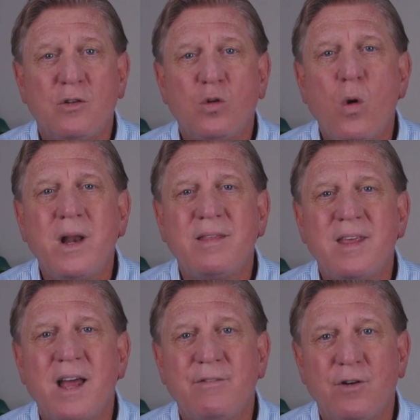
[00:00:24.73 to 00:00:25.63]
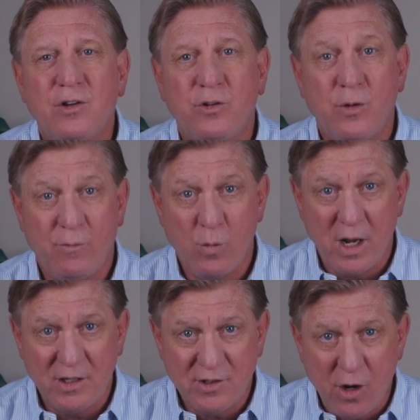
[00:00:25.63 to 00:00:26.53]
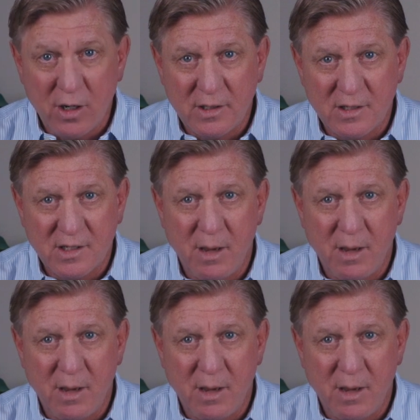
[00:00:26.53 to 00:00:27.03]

the 20th anniversary of when I started this